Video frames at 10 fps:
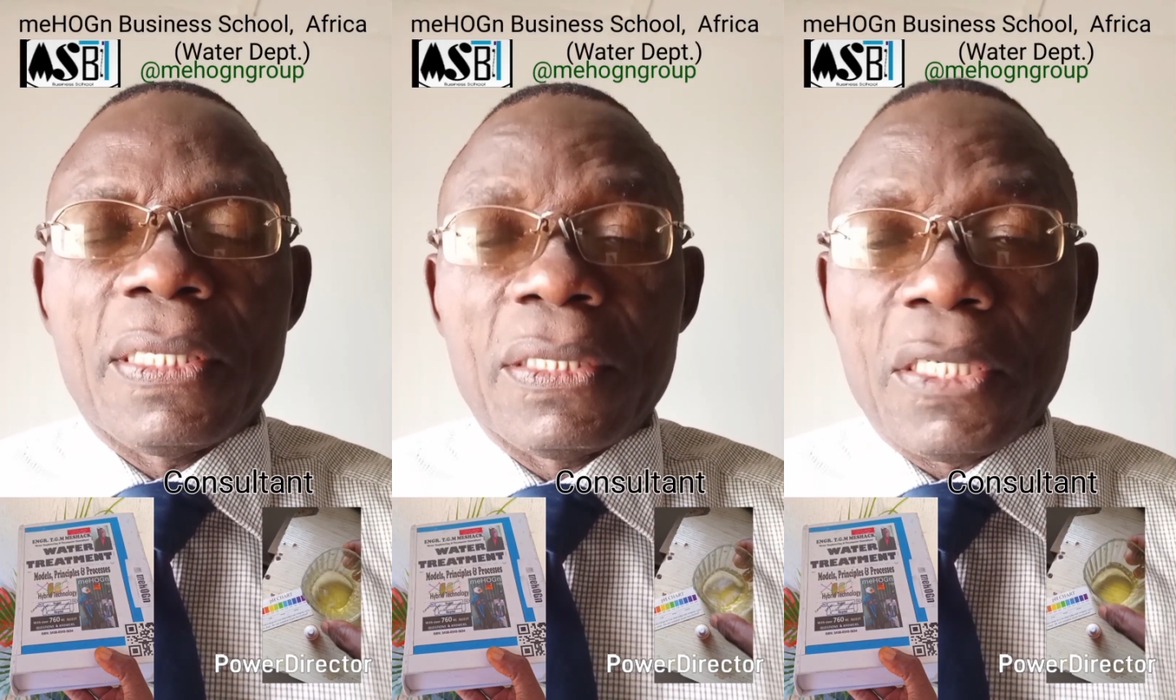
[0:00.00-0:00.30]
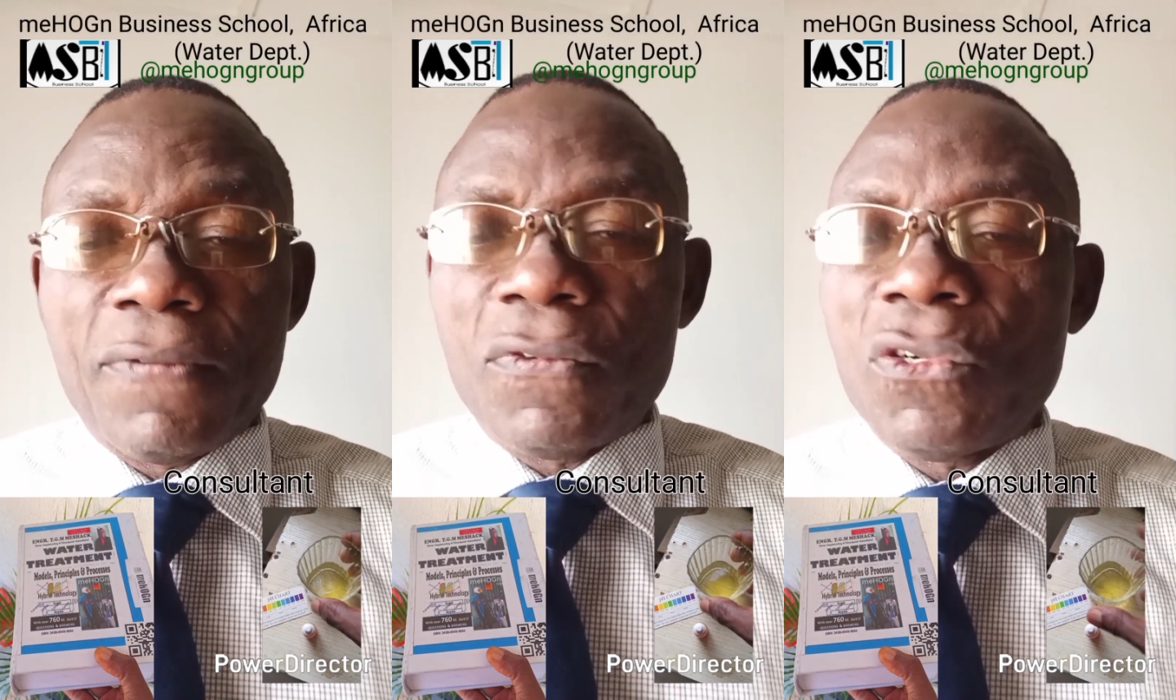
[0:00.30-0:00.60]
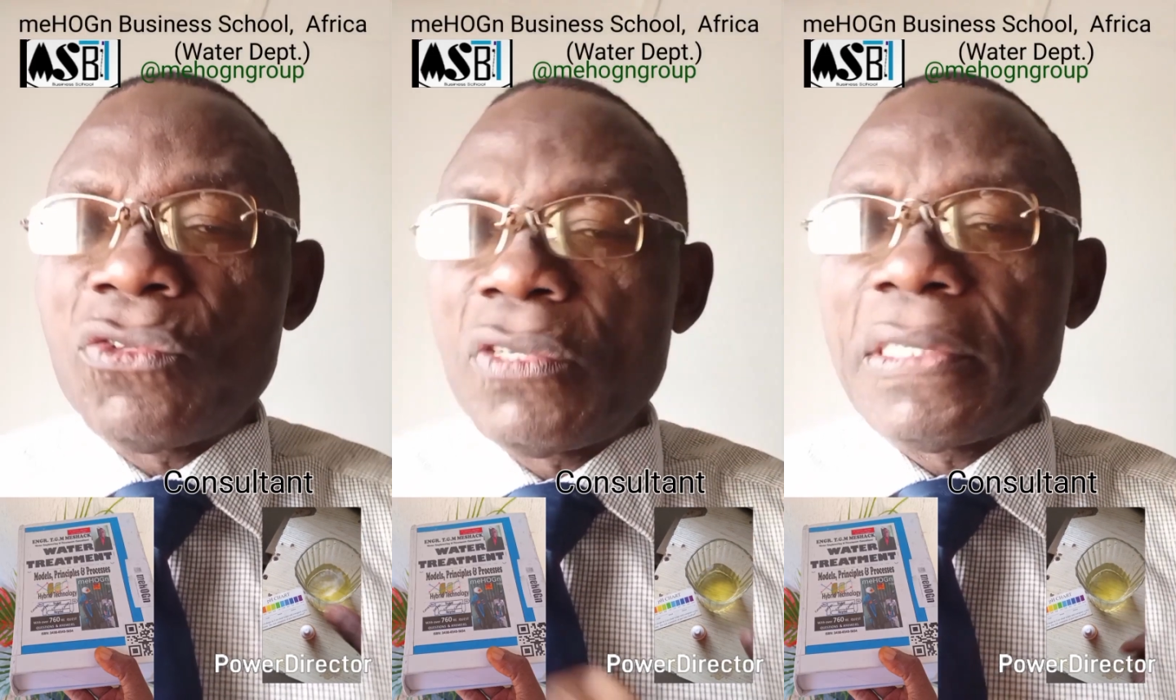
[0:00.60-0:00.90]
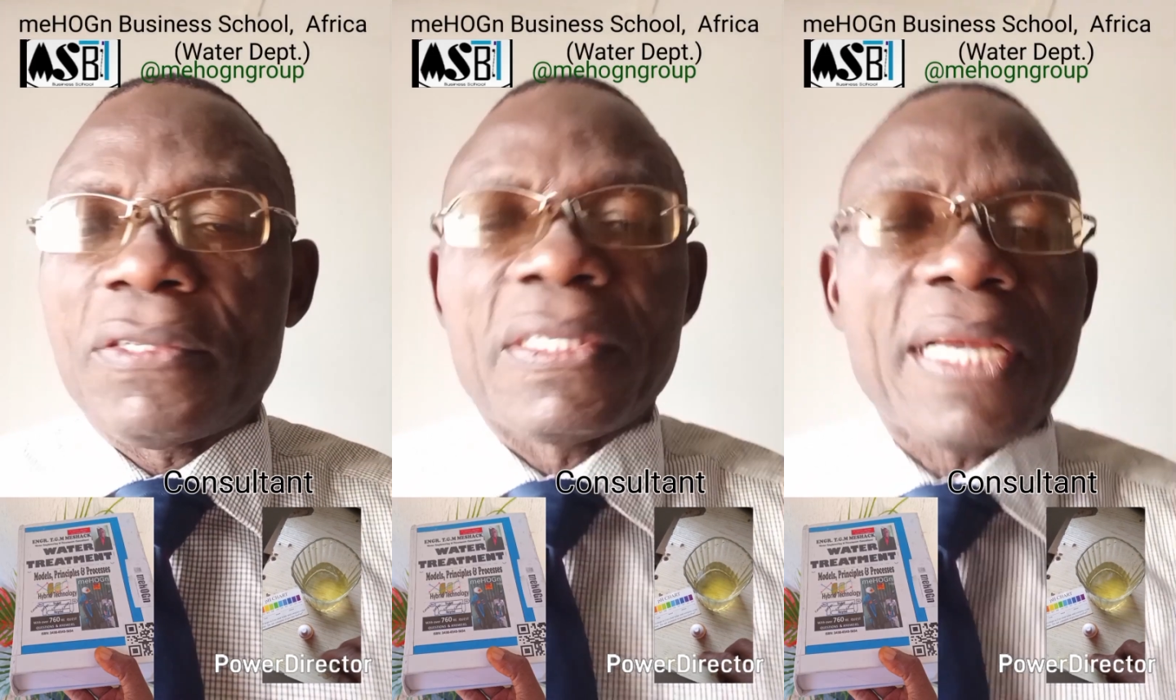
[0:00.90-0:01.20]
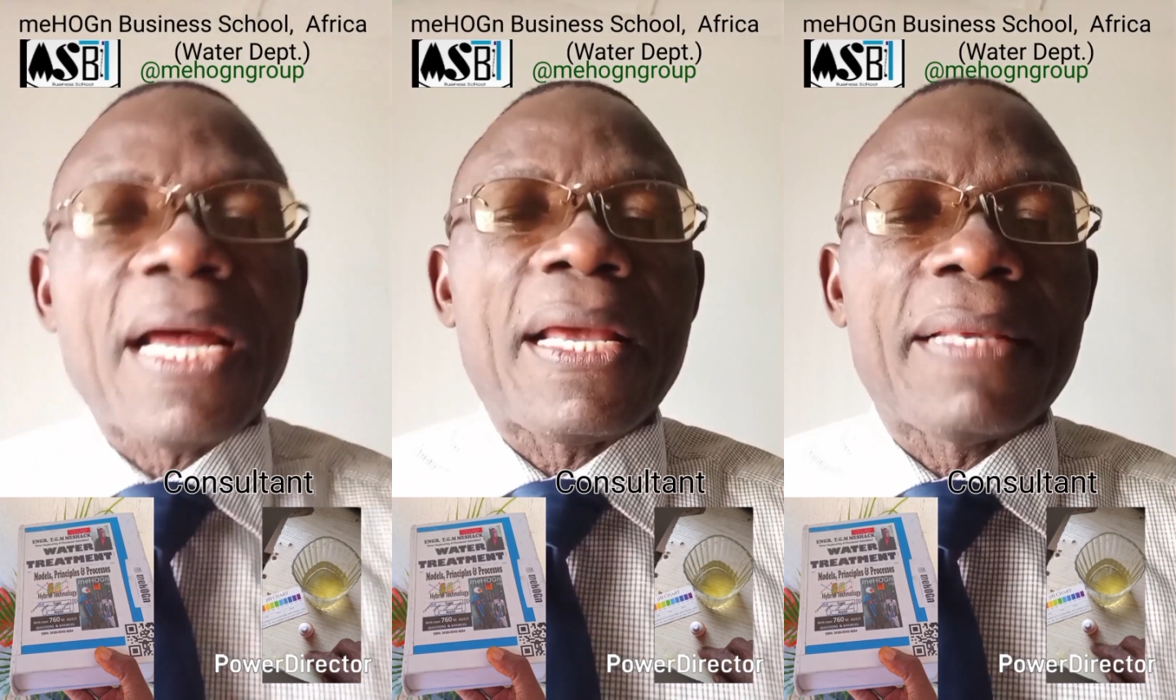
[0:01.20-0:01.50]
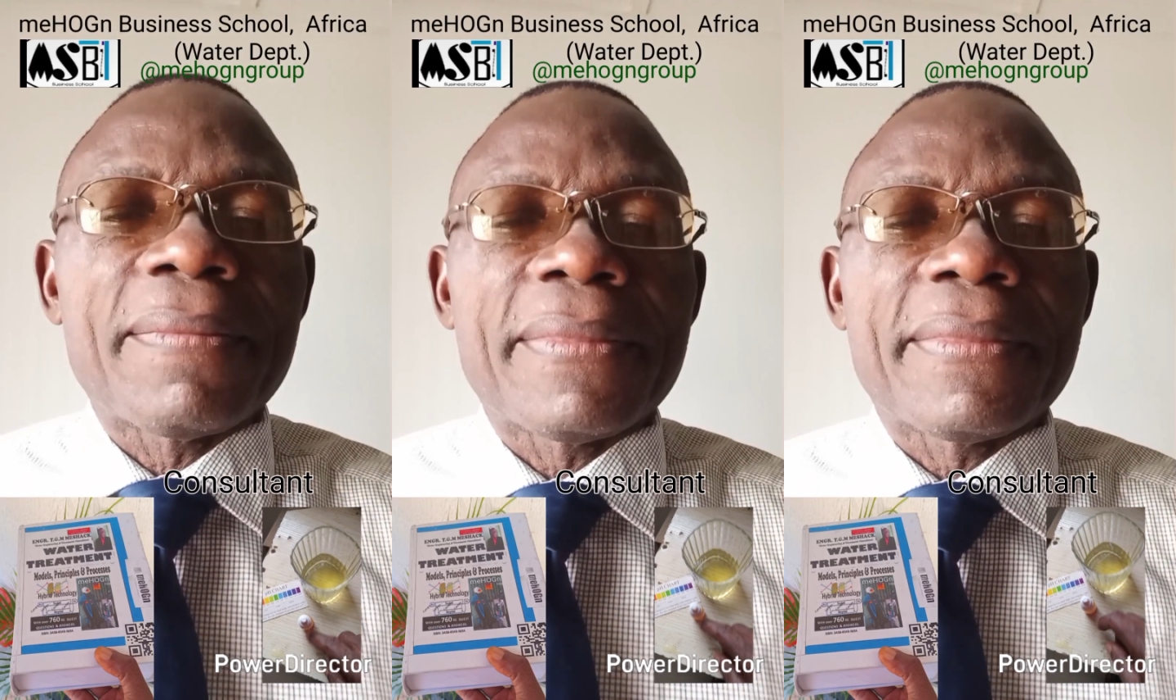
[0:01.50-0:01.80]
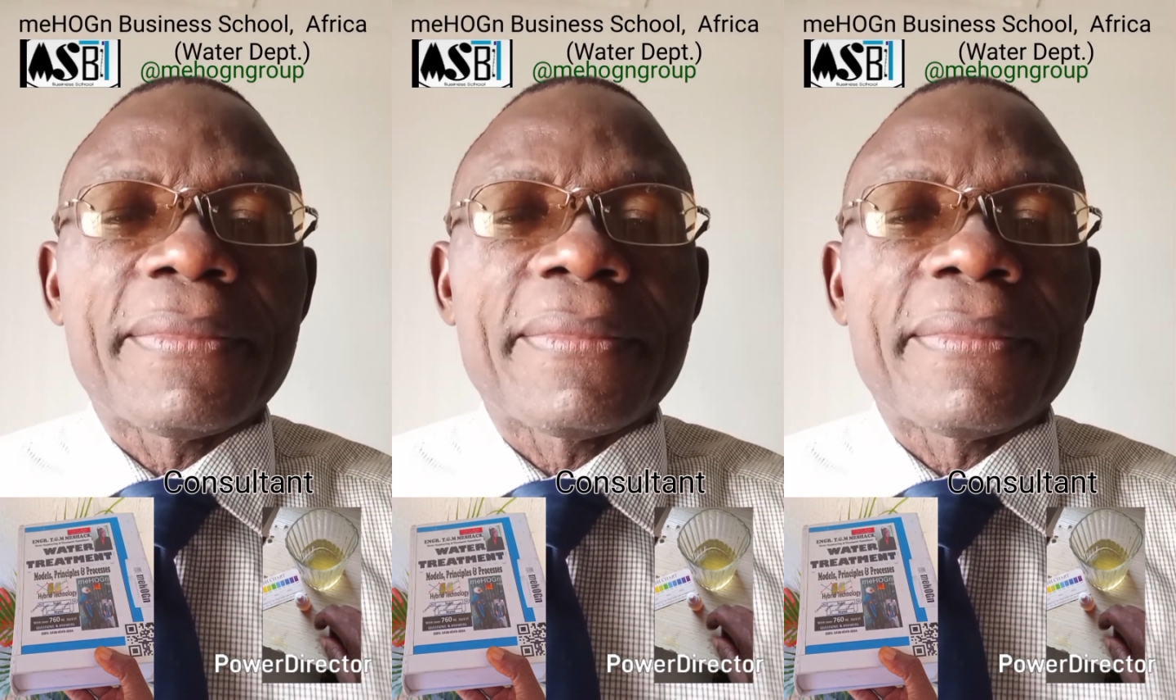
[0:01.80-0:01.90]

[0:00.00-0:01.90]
the reverse osmosis,